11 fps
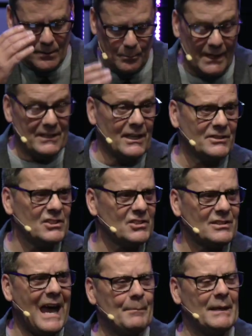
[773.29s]
But it doesn't
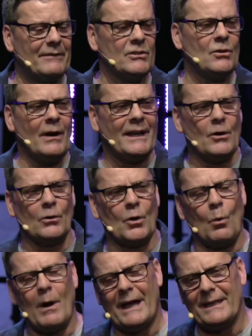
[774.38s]
stop me. Even though I don't know
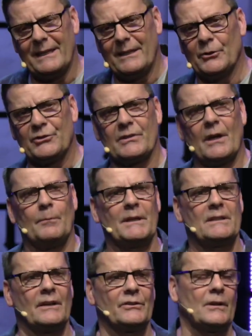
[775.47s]
why he heals some and
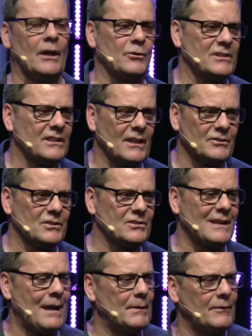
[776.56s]
doesn't others, it doesn't
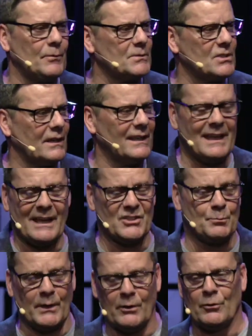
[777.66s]
stop me from tugging at his
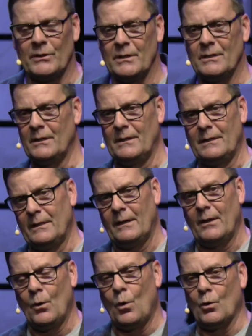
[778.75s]
beard
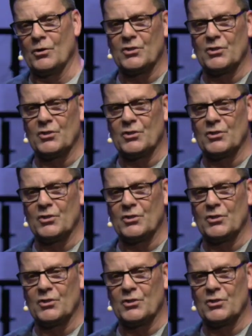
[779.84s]
or